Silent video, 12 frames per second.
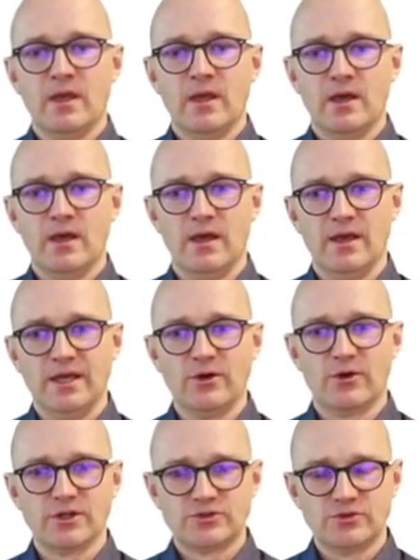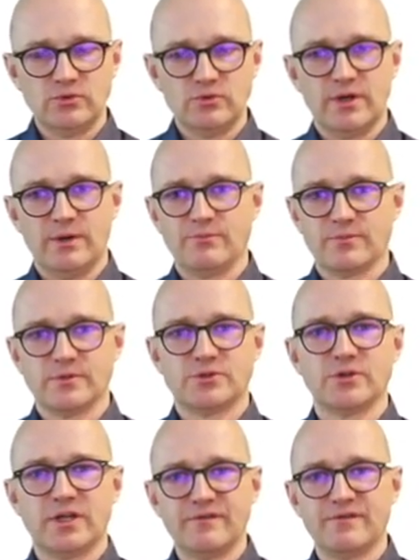in order to
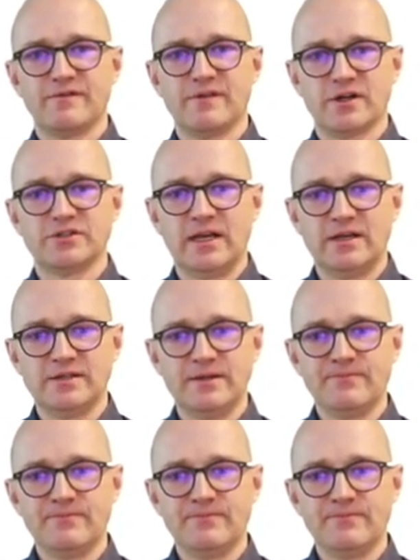give the functionality.